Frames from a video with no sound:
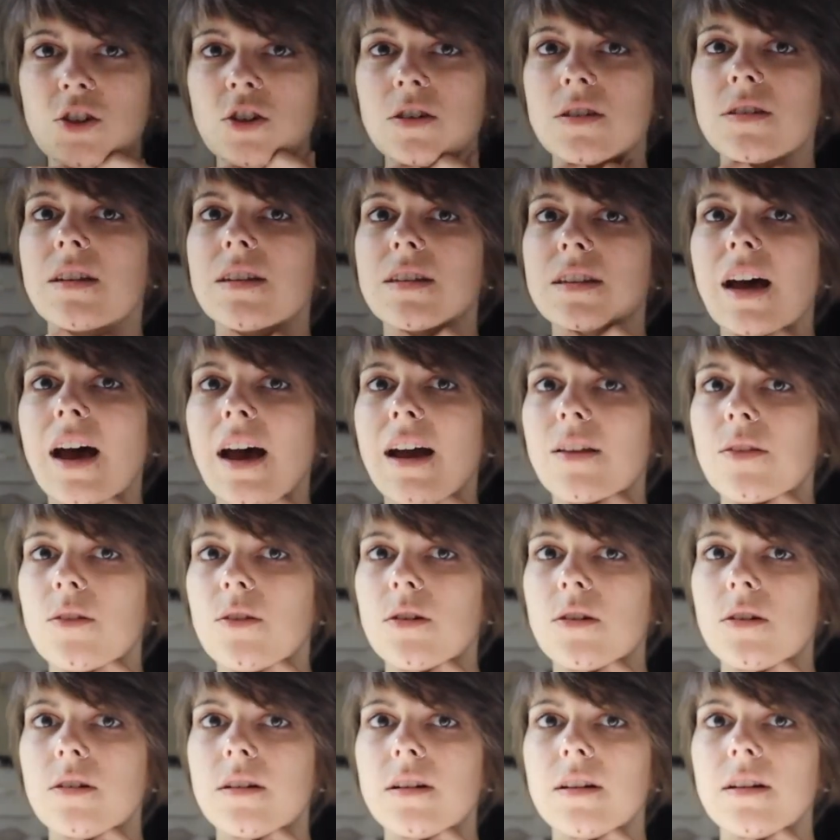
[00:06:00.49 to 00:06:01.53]
just to tie the
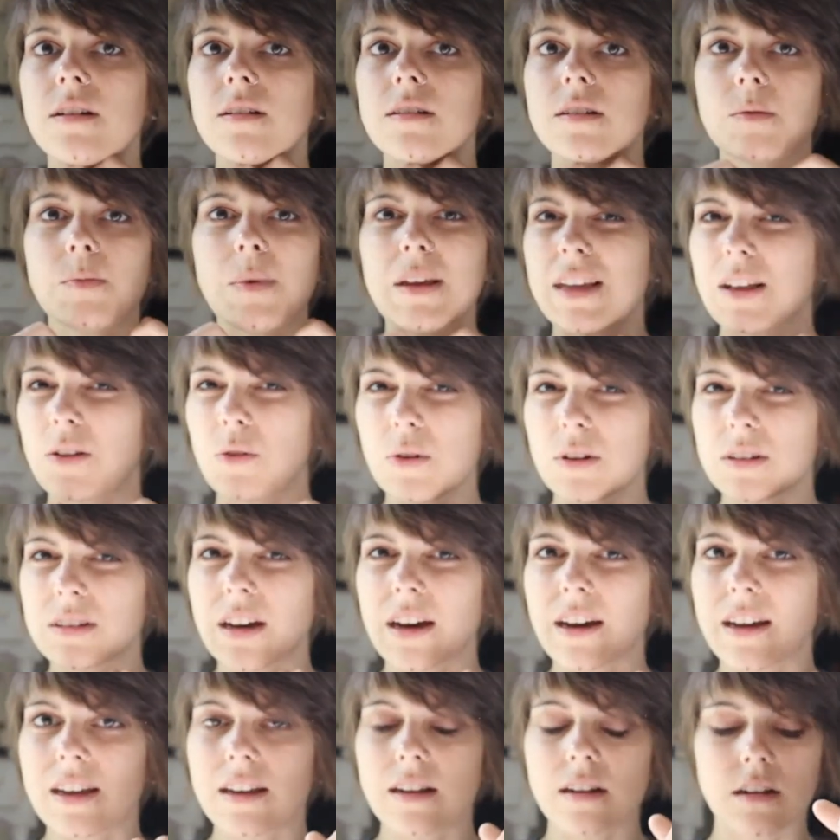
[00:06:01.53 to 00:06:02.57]
hood to make it look
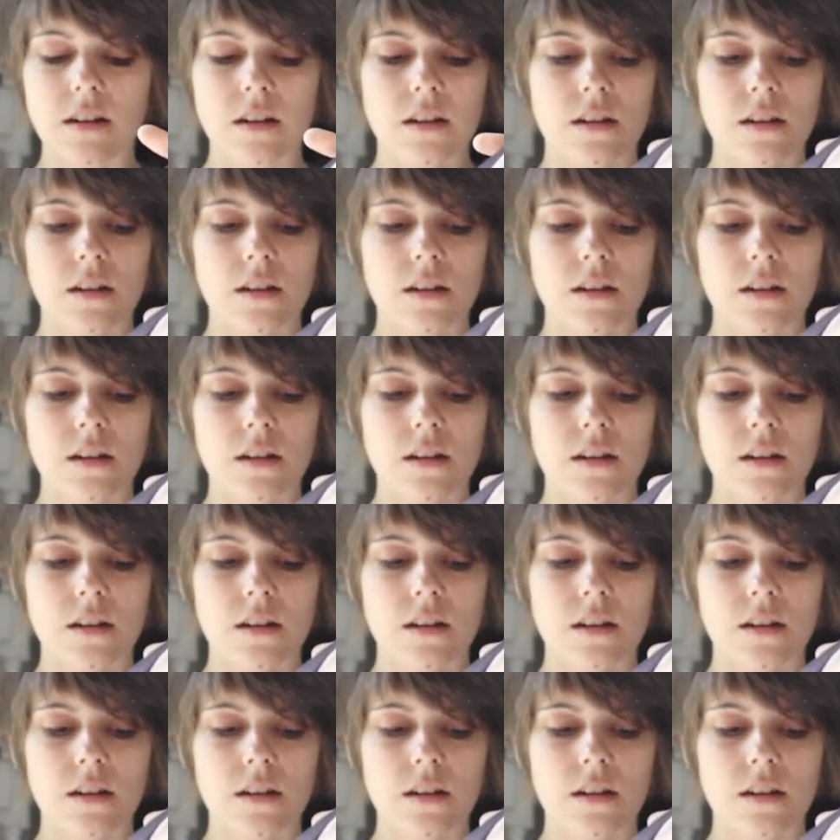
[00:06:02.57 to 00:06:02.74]
tight